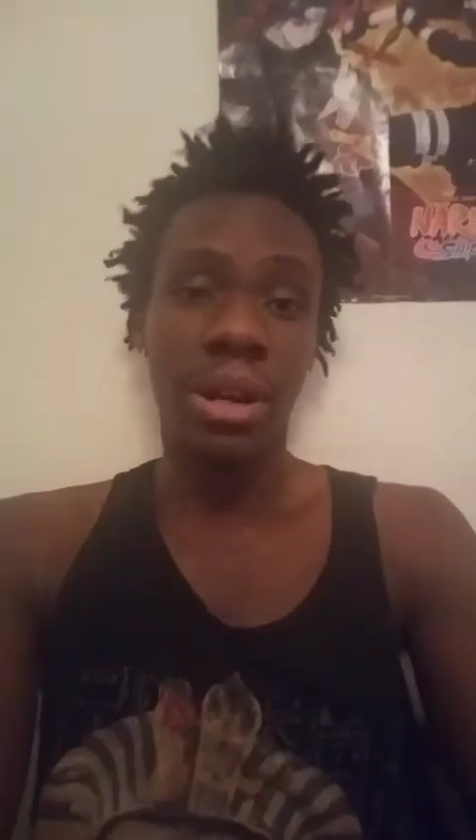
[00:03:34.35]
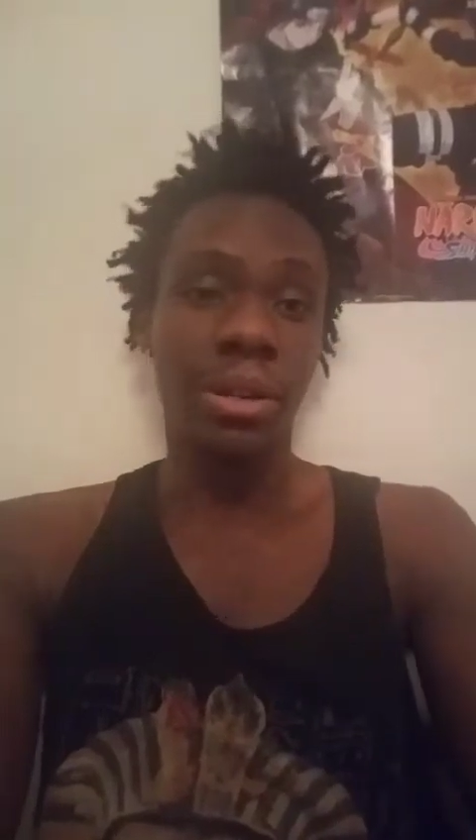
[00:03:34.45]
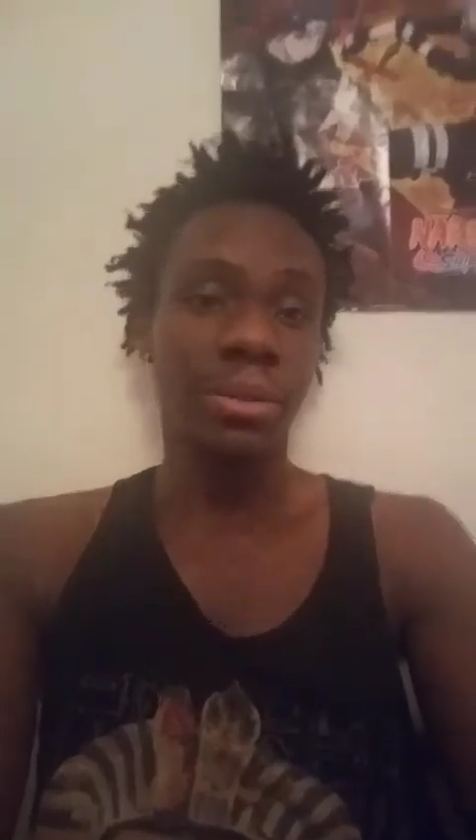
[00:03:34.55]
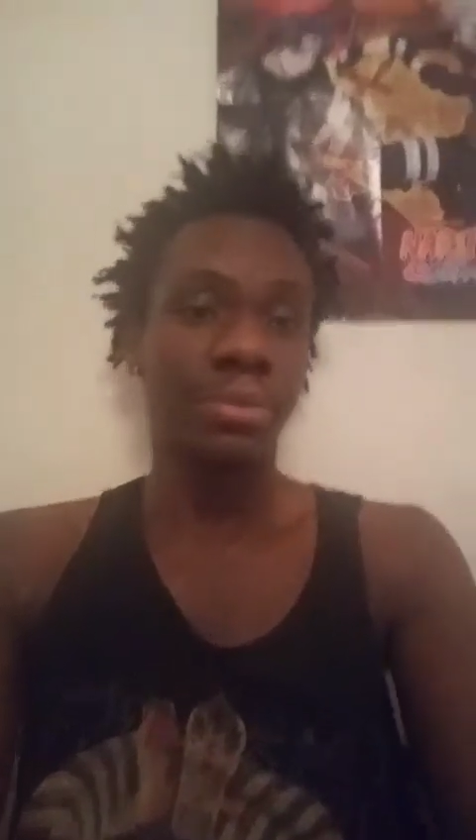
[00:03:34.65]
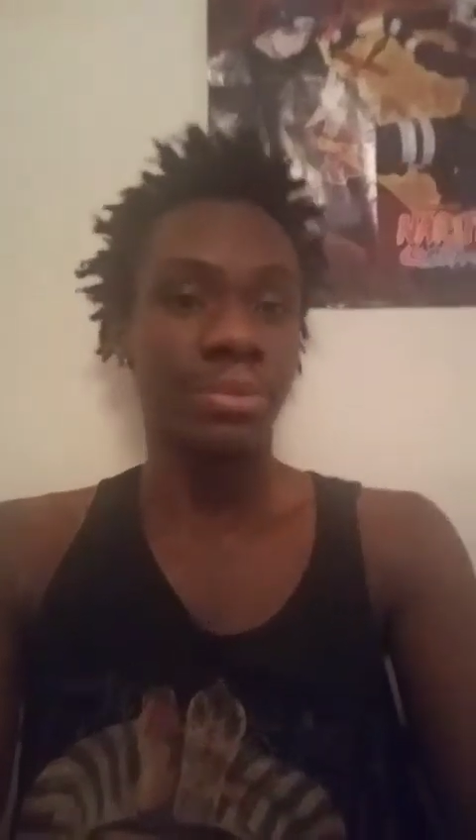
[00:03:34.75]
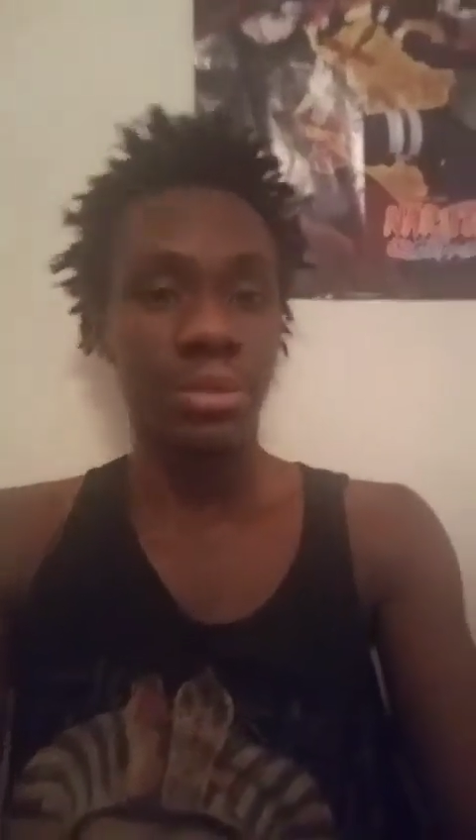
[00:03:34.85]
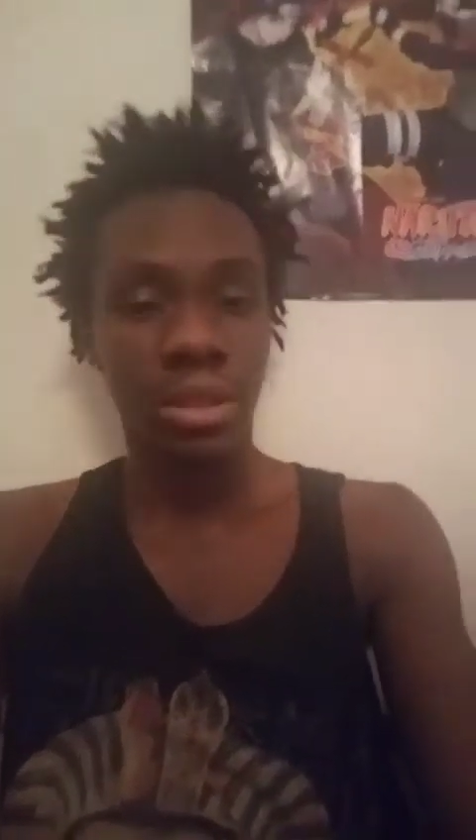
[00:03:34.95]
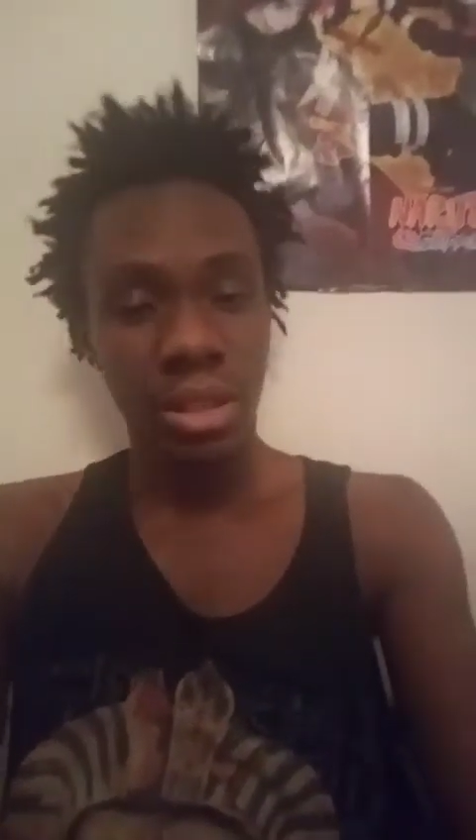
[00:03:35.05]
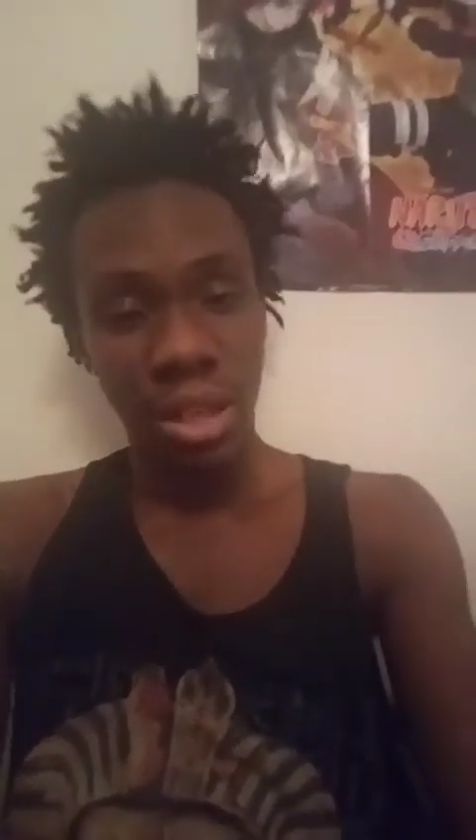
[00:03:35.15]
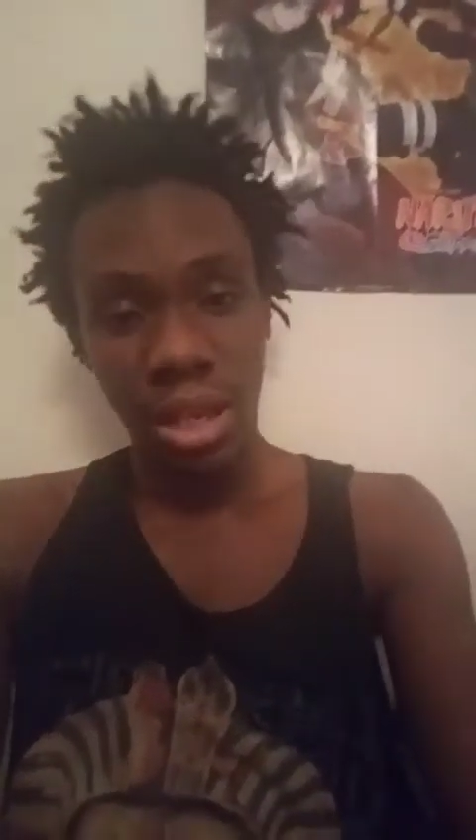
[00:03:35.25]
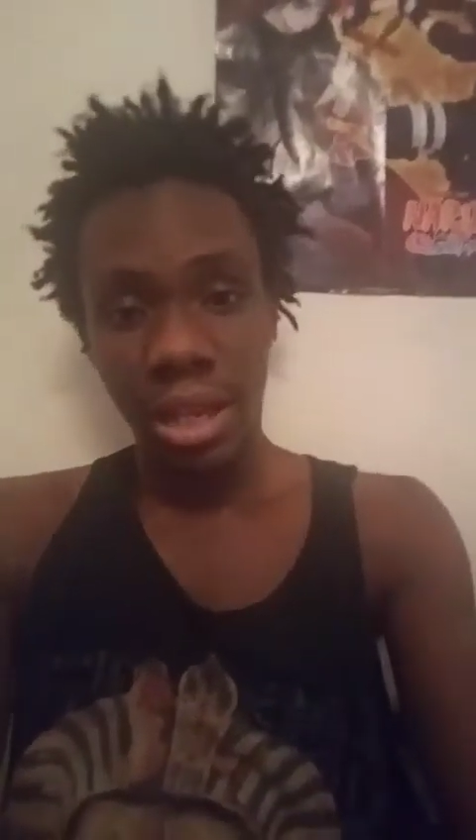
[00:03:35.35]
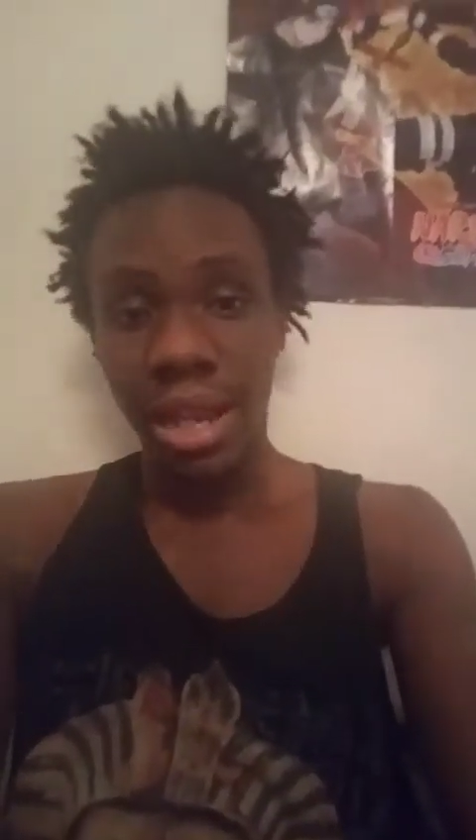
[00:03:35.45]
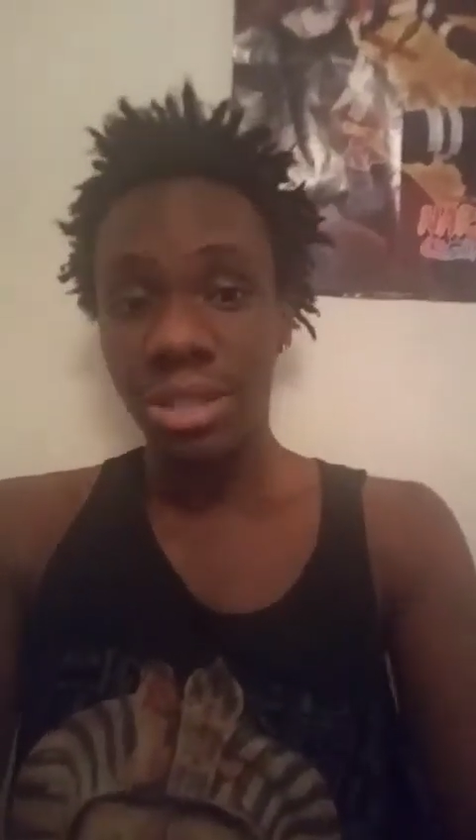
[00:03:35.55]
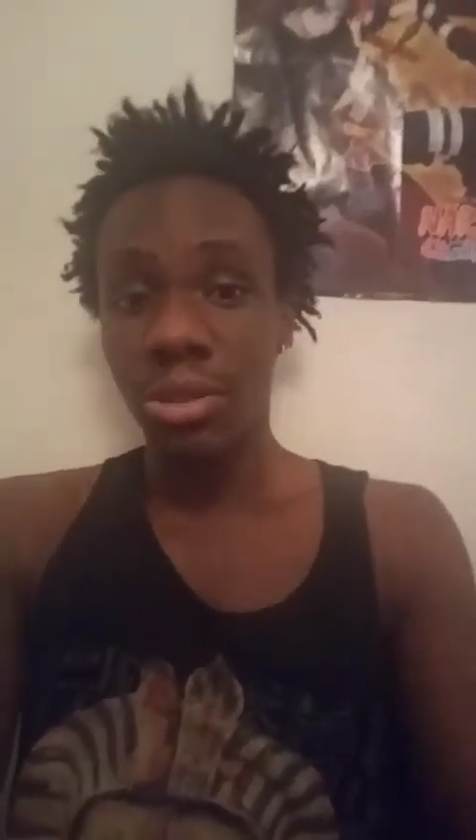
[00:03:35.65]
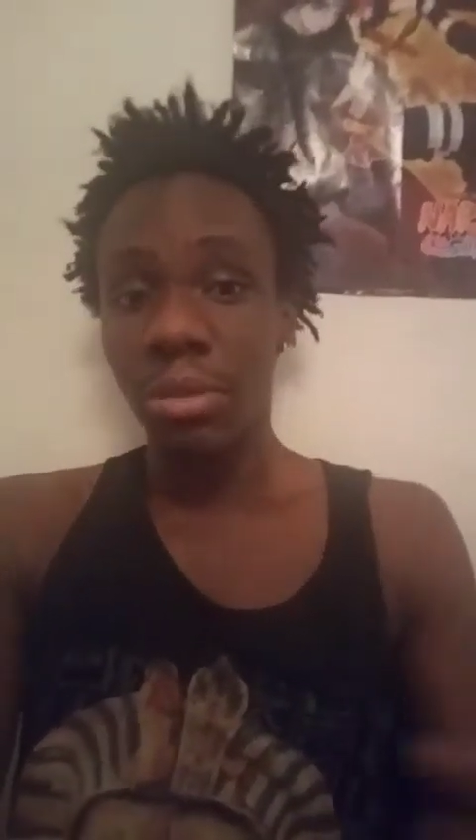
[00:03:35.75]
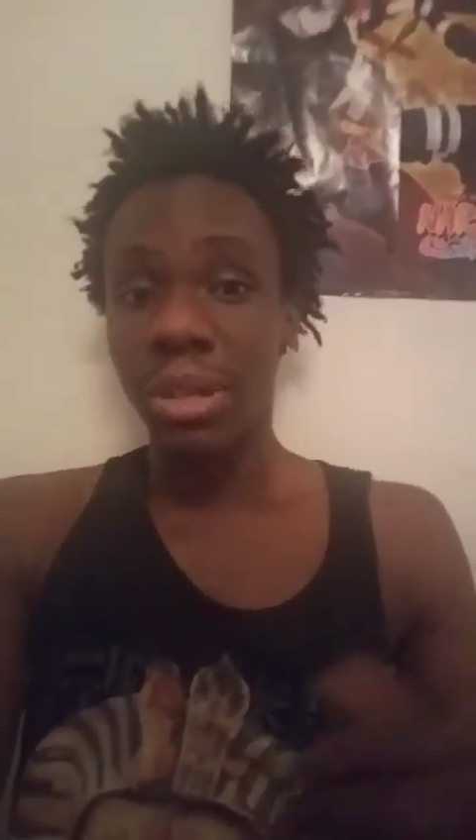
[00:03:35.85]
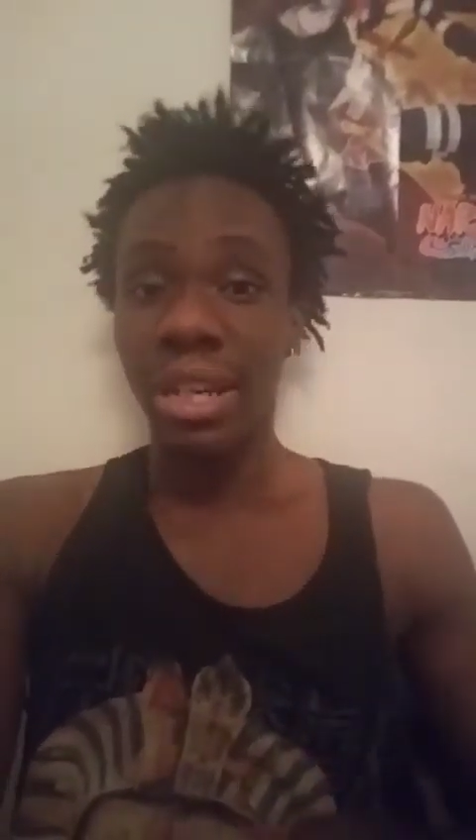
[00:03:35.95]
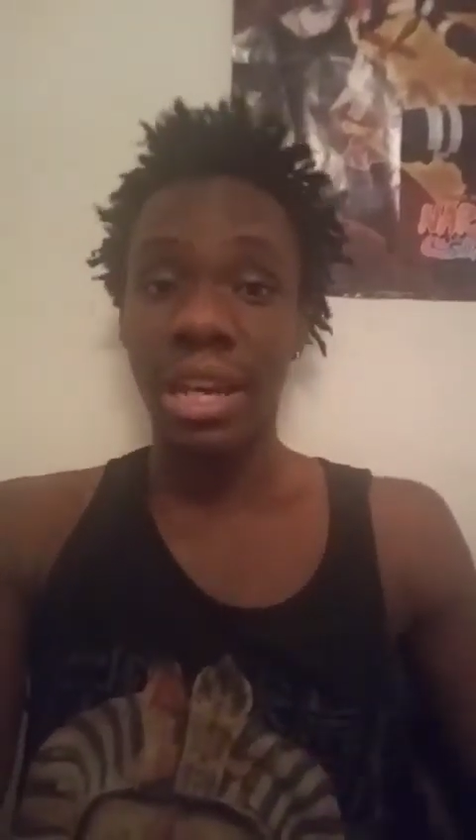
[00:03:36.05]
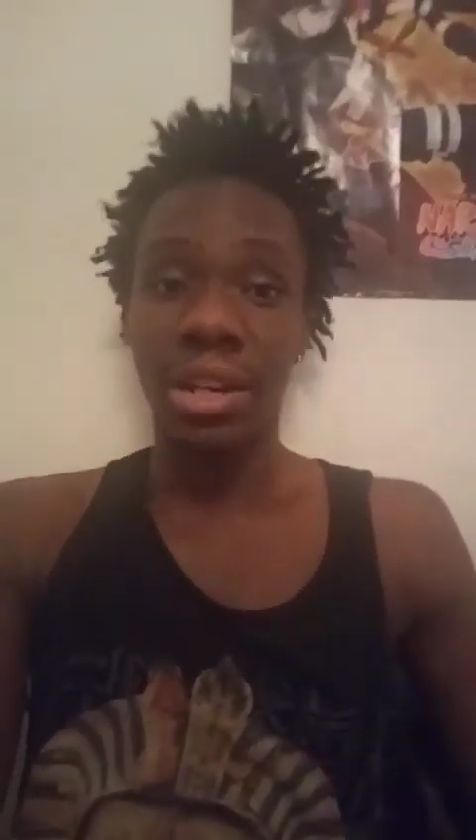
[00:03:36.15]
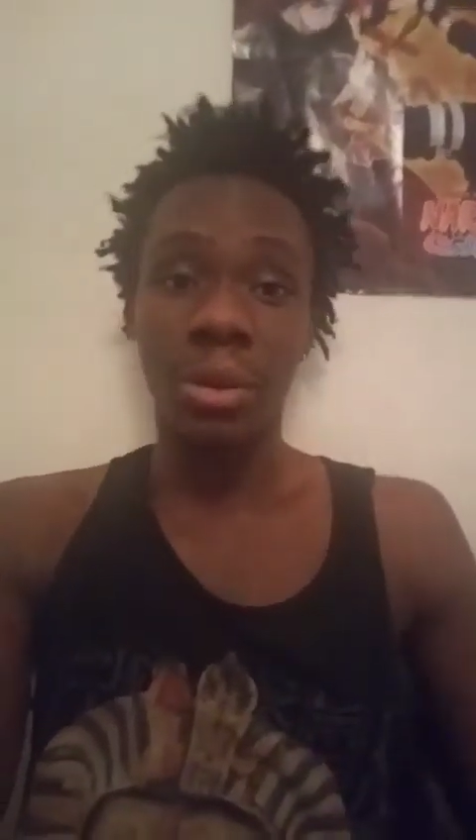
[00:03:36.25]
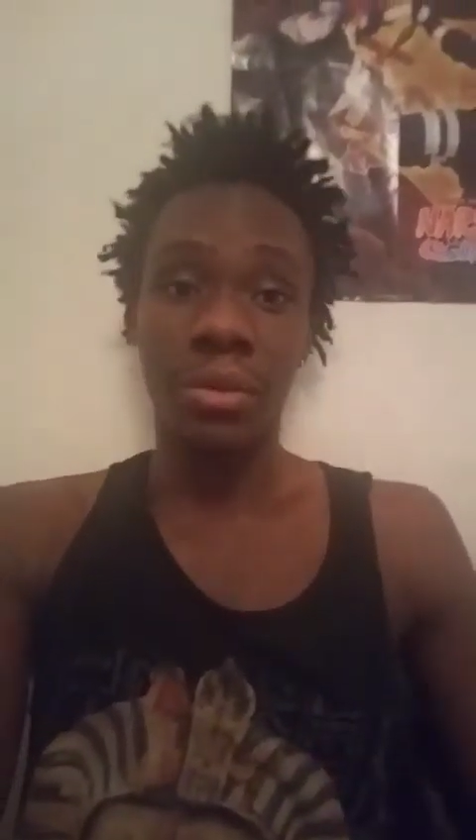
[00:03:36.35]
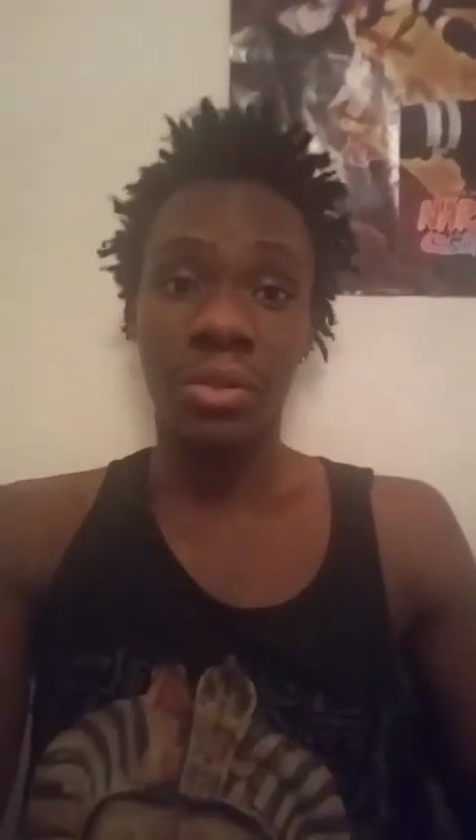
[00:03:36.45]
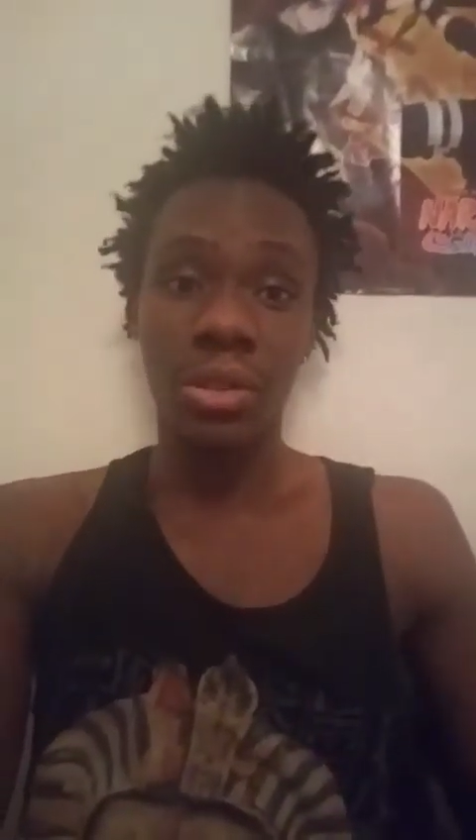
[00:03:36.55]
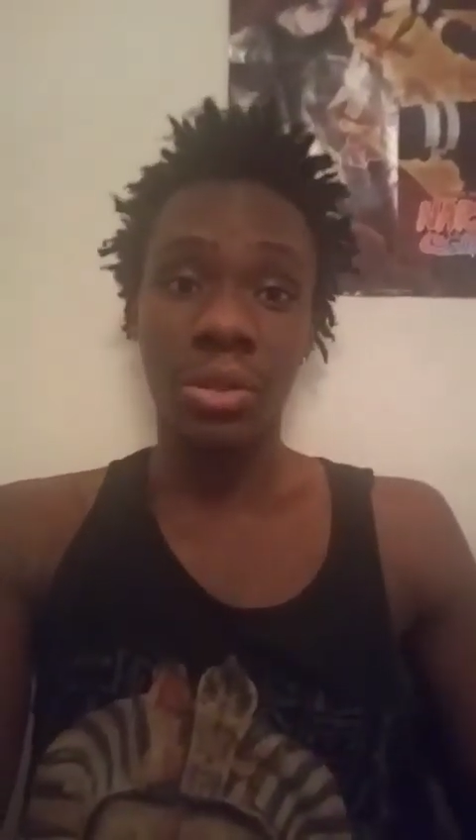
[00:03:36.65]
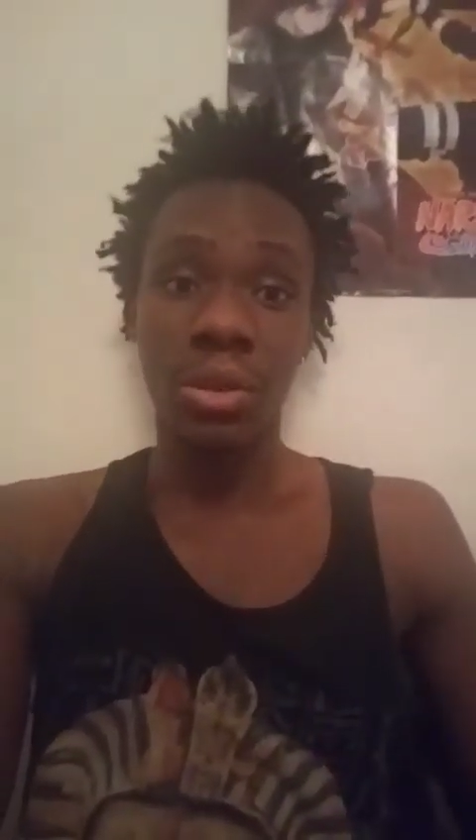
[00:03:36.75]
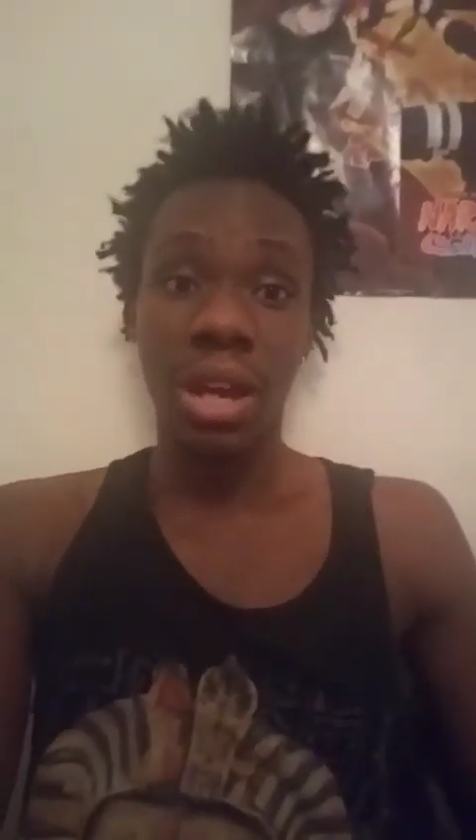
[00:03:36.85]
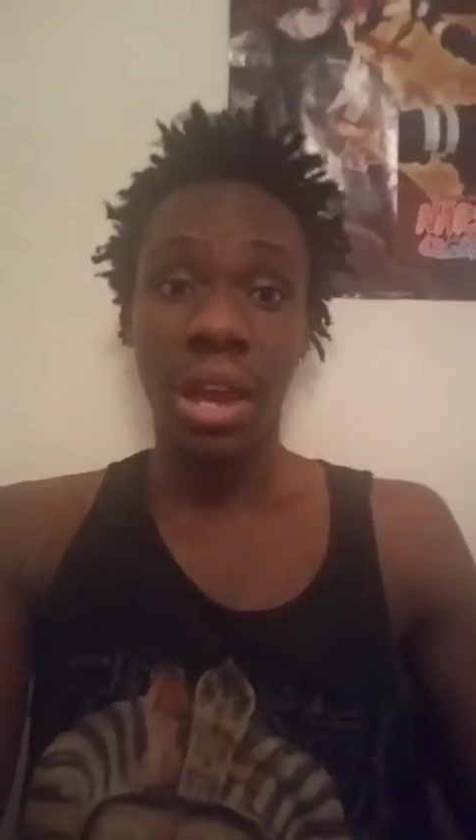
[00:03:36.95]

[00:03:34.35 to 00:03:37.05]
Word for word: well, that's going to be the end of the review.